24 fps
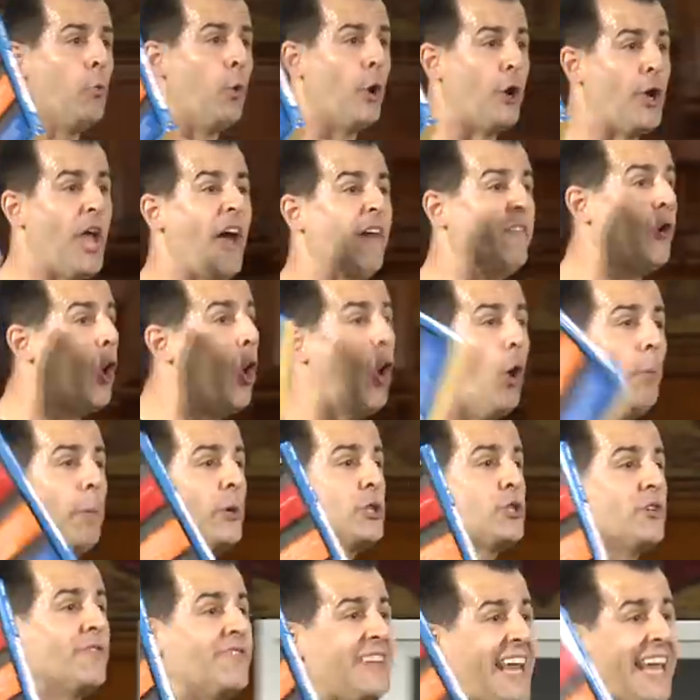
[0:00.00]
where you have a whole
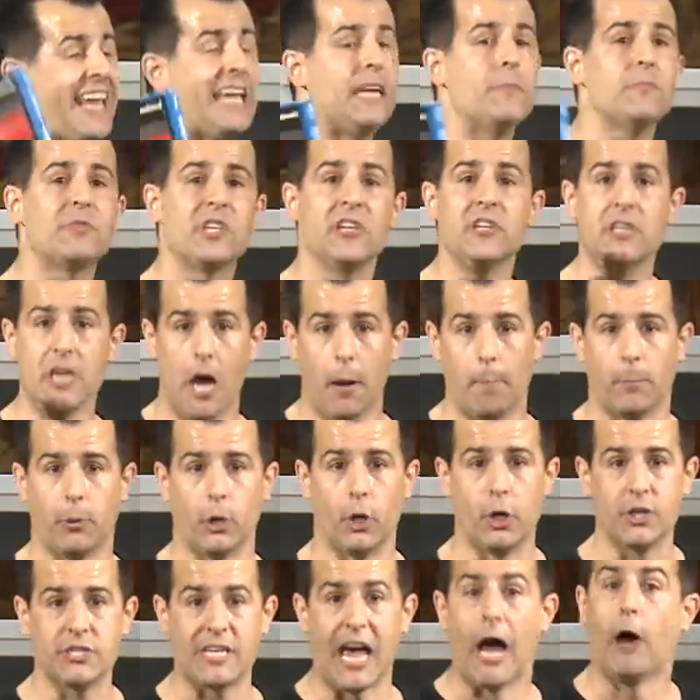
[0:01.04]
bunch of names and
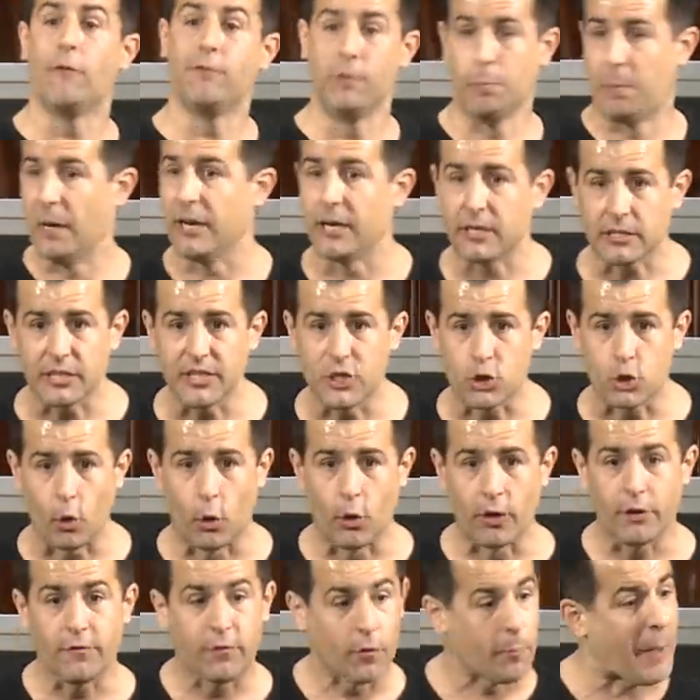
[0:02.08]
numbers alphabetically
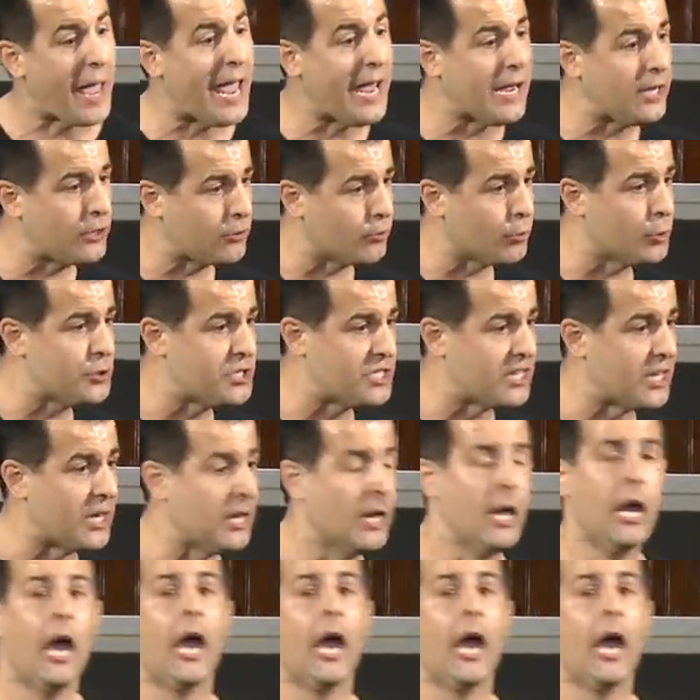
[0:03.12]
sorted from A through Z,